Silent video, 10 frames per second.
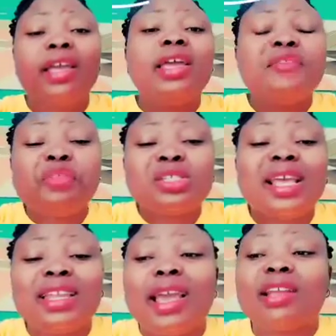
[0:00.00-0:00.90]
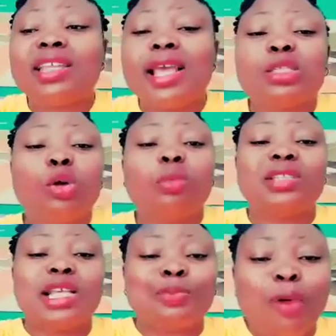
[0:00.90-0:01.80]
If you say
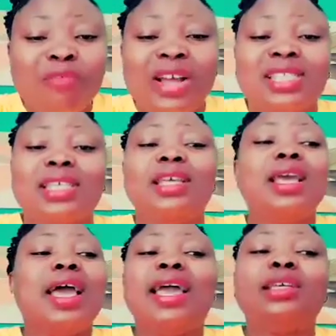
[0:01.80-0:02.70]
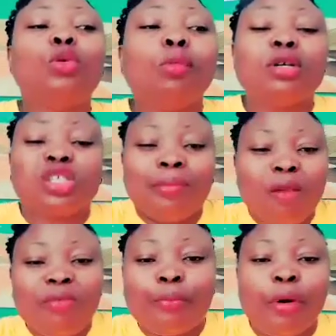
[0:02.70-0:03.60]
there's poverty and you must
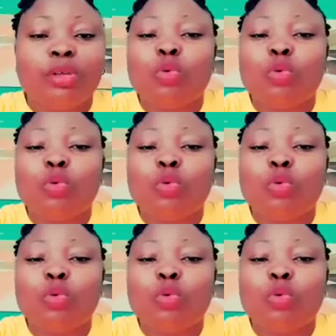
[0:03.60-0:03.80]
remove poor,